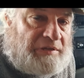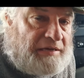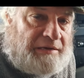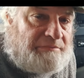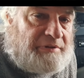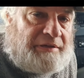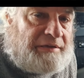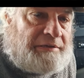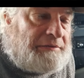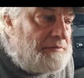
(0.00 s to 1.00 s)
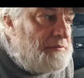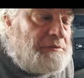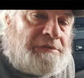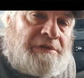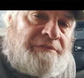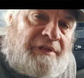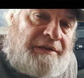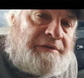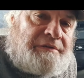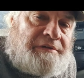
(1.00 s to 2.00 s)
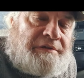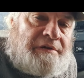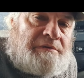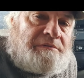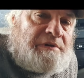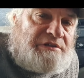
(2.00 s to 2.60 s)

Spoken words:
out there, then, you know,